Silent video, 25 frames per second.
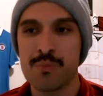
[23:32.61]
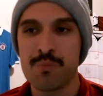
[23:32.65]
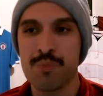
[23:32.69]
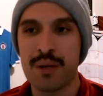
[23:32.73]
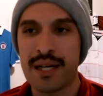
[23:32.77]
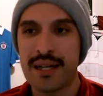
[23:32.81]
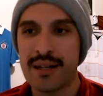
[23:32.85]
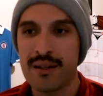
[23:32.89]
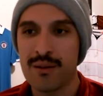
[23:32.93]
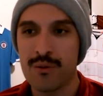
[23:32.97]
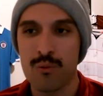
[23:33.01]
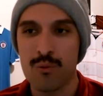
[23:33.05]

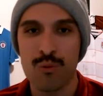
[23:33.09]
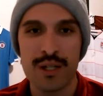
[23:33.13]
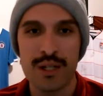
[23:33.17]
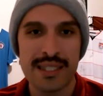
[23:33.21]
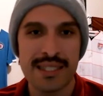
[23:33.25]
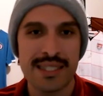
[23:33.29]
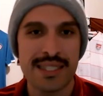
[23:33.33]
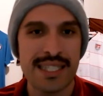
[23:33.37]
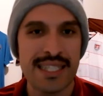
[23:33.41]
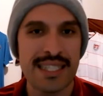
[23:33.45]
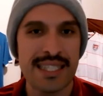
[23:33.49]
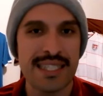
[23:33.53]
But
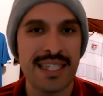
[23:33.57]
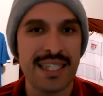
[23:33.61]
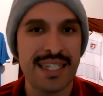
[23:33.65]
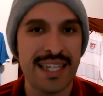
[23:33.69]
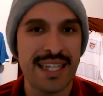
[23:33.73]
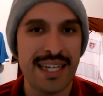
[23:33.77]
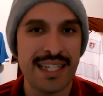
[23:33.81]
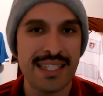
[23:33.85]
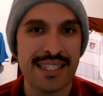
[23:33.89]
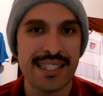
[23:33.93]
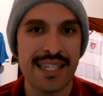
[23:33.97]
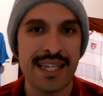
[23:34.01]
once season
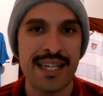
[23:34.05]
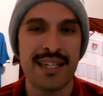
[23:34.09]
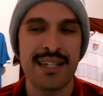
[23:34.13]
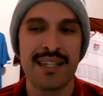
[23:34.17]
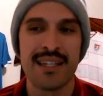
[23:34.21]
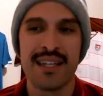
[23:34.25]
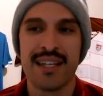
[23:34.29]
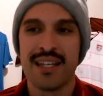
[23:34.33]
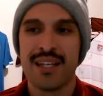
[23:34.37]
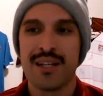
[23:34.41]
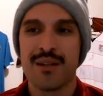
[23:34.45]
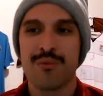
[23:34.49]
kicks in,